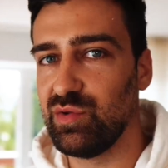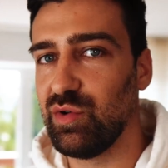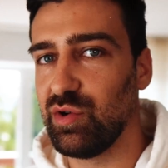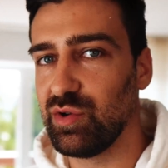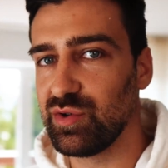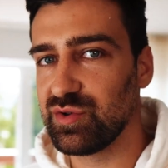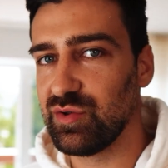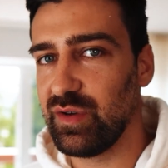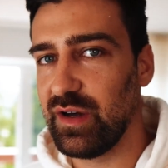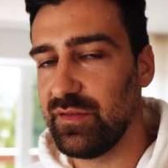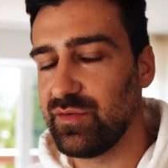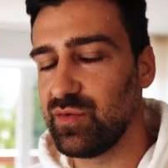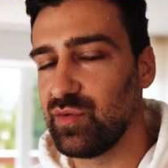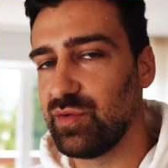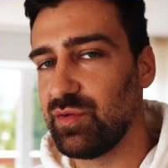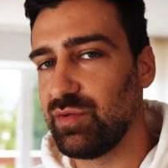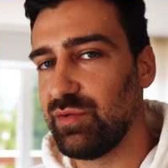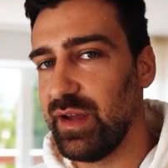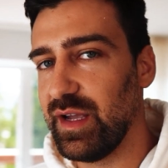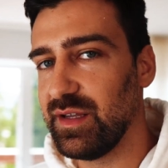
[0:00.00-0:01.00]
you also have
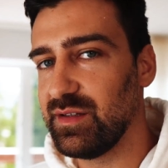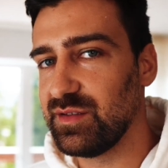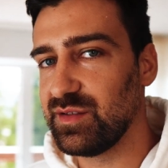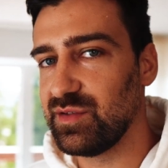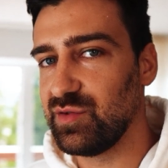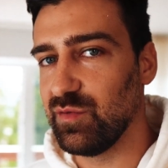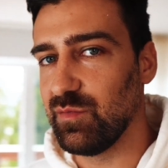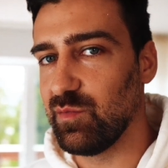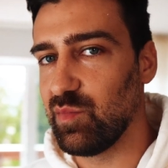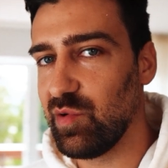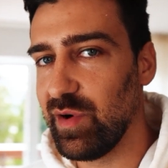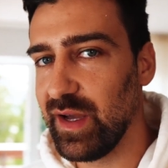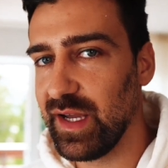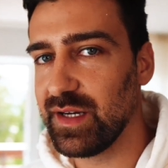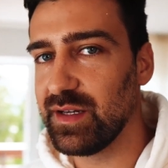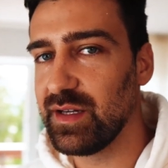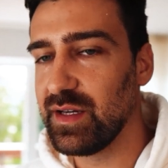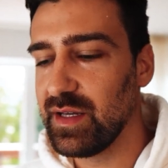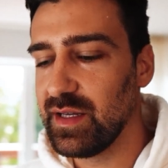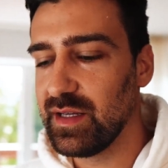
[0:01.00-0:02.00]
to create this new
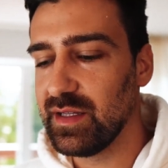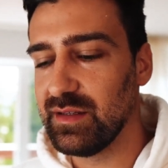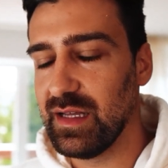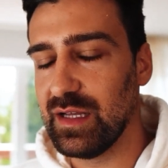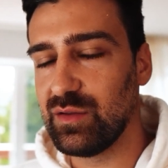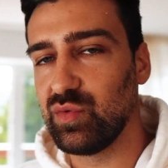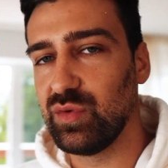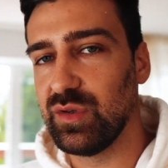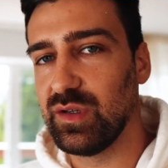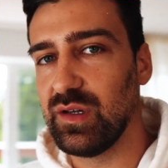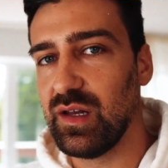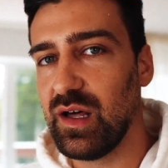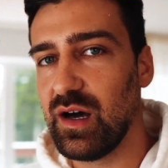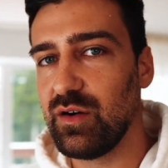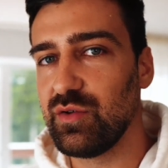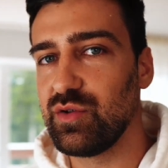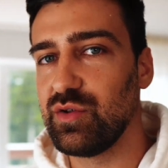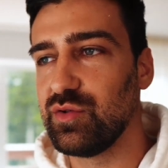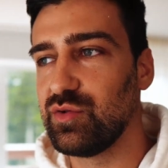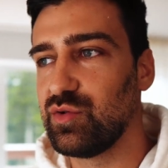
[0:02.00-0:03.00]
brain that will
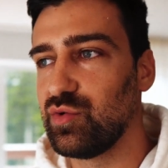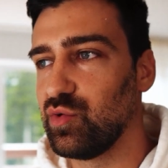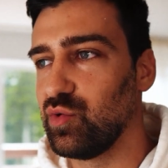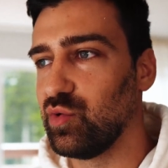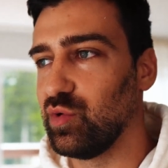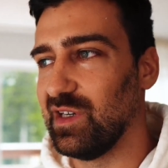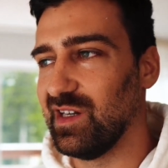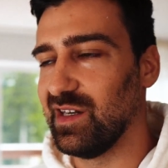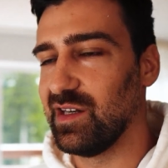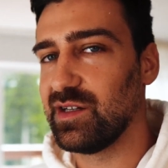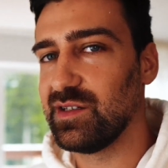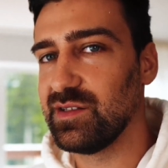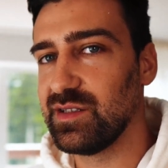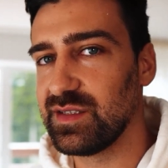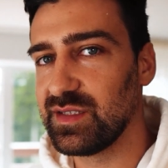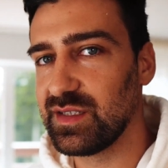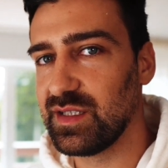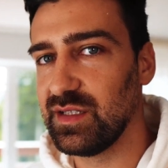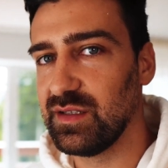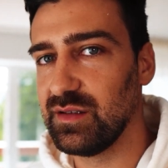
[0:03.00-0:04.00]
allow you to learn
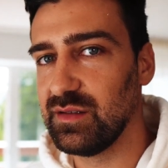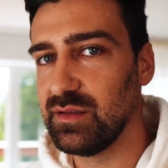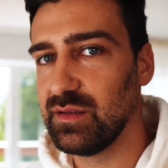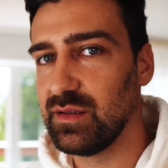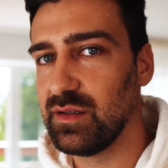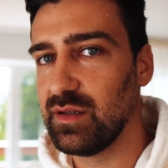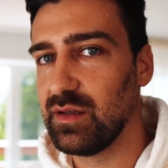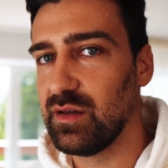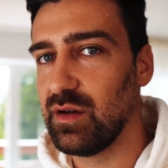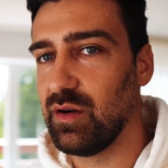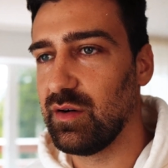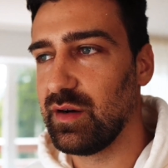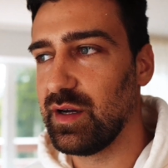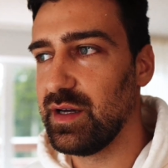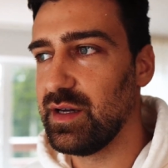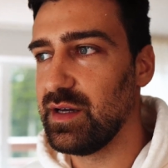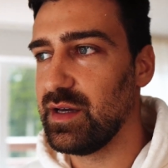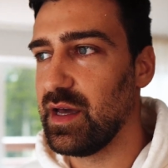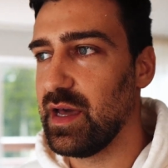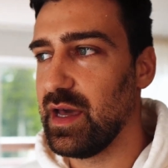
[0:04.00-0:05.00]
the skill,
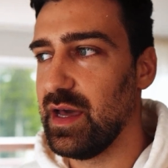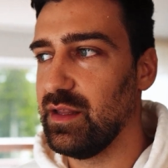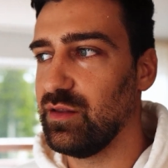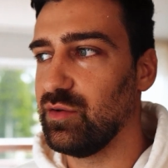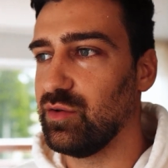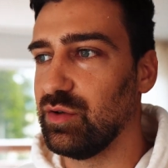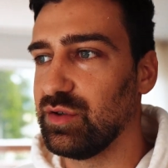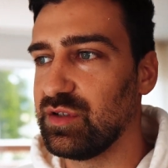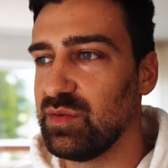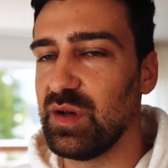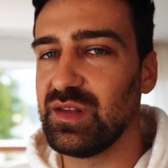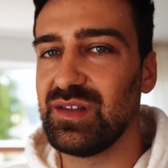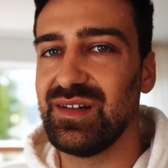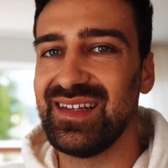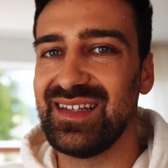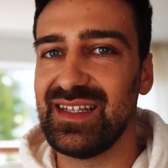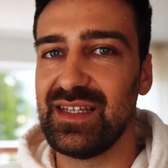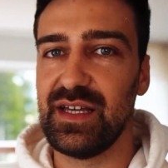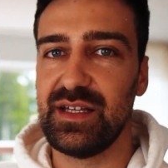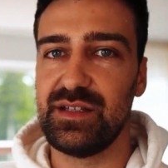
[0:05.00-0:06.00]
okay and
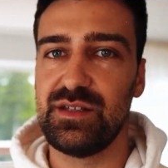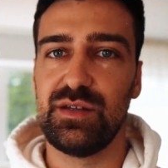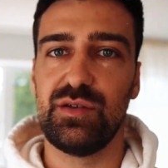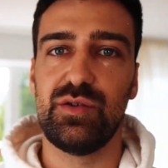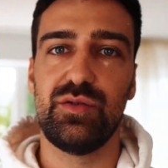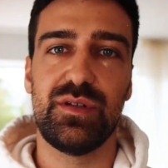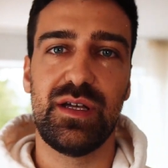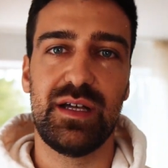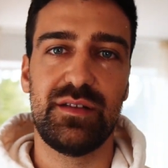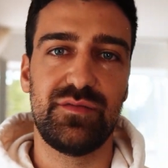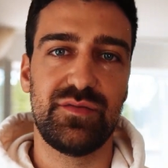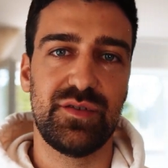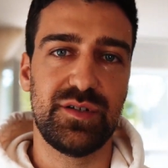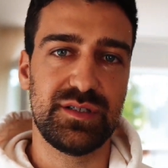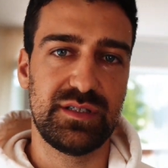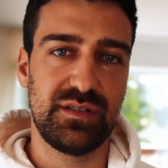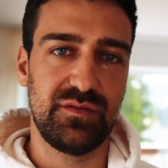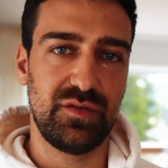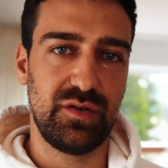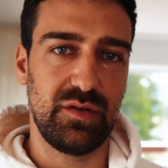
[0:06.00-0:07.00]
ultimately getting you that
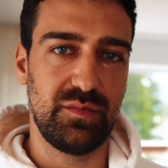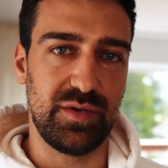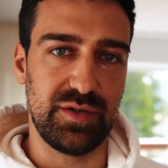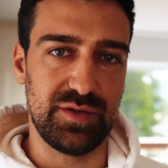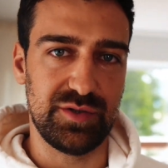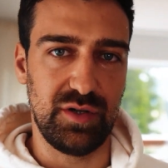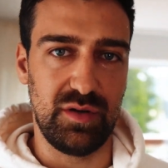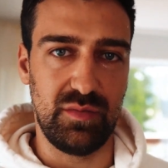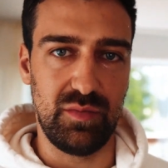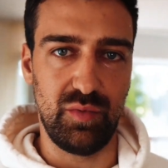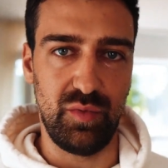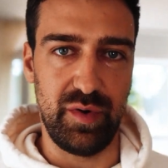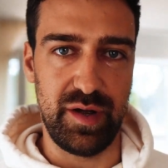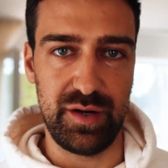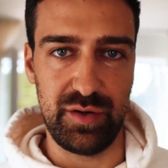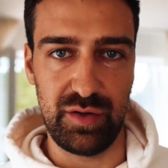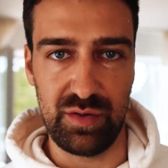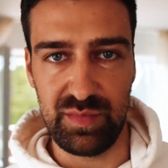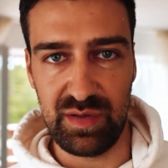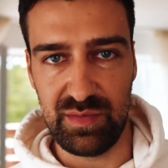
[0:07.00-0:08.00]
first developer job
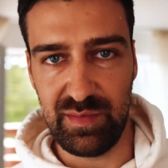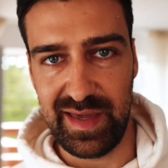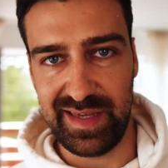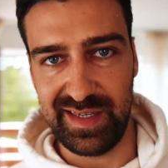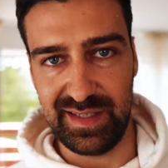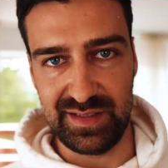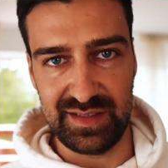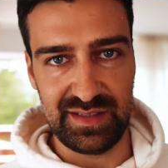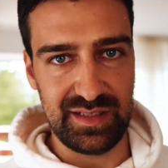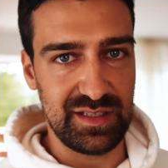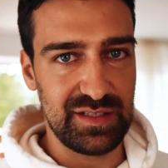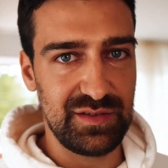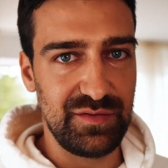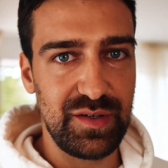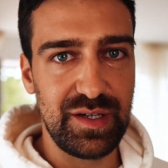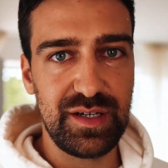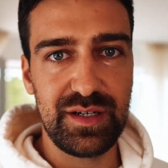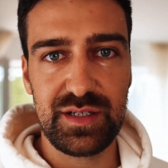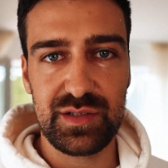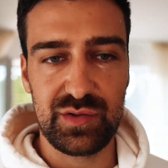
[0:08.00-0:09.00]
where you'll be making six
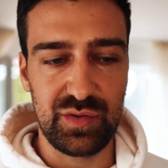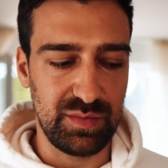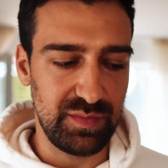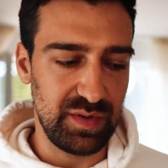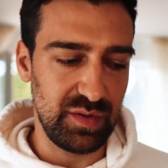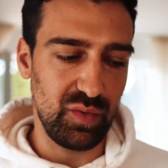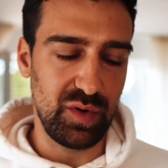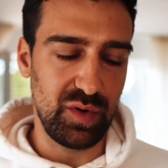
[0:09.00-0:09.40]
figures you'll be